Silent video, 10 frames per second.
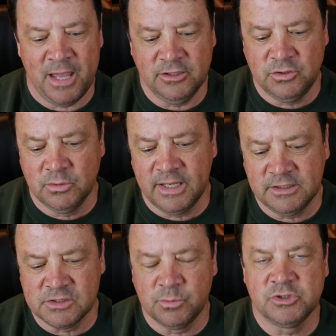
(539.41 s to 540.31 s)
I do
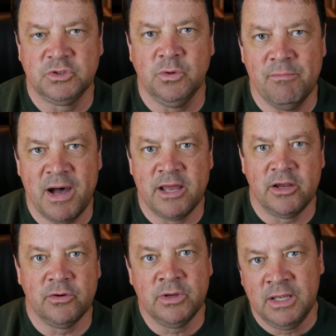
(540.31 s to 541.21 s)
like to switch to a
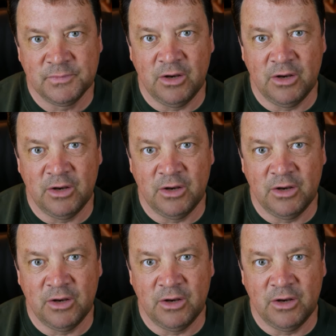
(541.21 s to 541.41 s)
mono.